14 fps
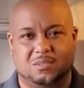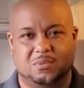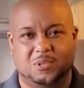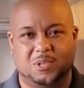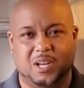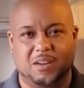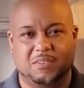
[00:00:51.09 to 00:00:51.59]

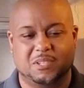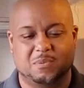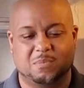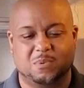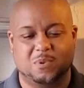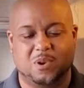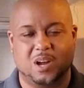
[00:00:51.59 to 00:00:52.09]
We're going to have a
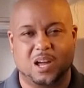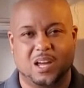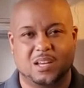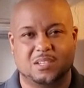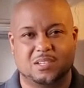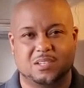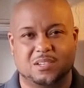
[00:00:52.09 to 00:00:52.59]

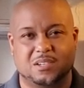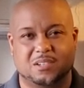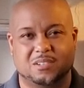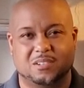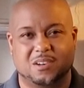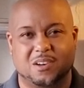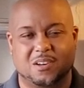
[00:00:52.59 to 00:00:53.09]
surprise here
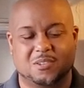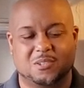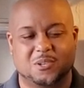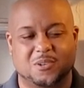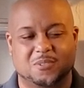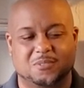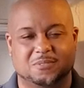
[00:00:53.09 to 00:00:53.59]
also.